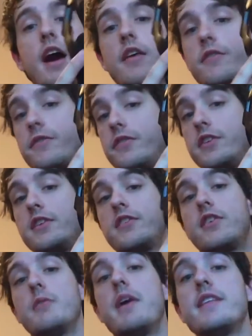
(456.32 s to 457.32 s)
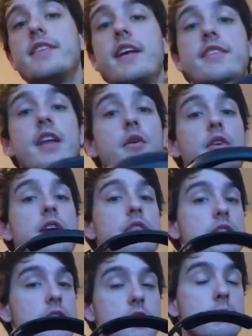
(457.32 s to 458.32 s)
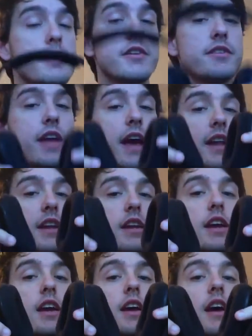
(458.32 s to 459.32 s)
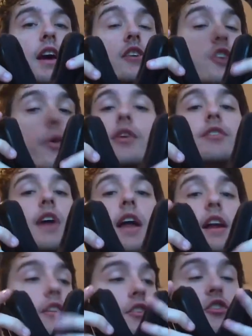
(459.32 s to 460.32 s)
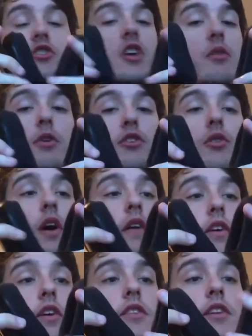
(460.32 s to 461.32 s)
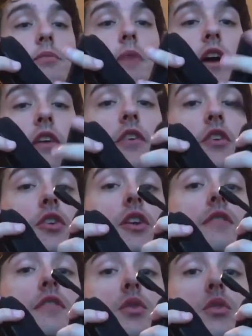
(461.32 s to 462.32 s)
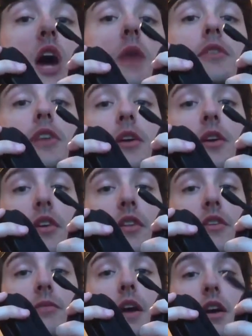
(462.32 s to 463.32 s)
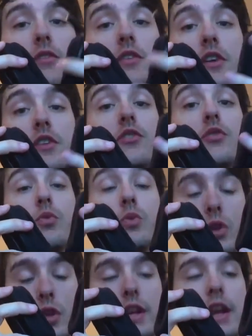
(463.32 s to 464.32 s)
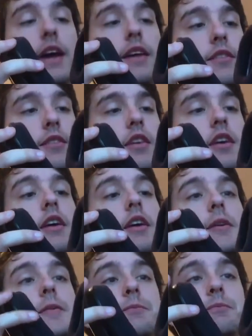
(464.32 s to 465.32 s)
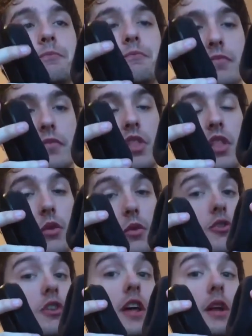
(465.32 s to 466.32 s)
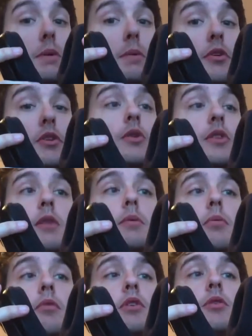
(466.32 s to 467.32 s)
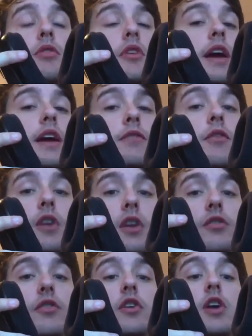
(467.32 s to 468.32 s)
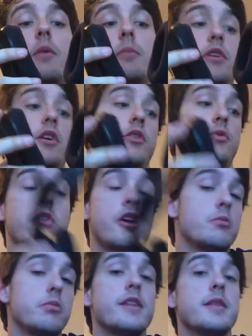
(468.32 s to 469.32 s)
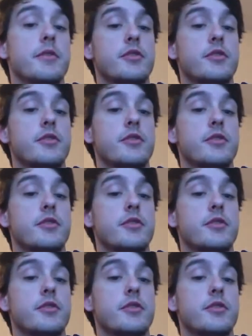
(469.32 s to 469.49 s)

I've seen some headsets that will give a little bit of static. No static, none whatsoever. This microphone, you can even do commentaries on this microphone. It's really nice, which a lot of people do. A lot of people use the A40's for their commentaries, which I don't blame them.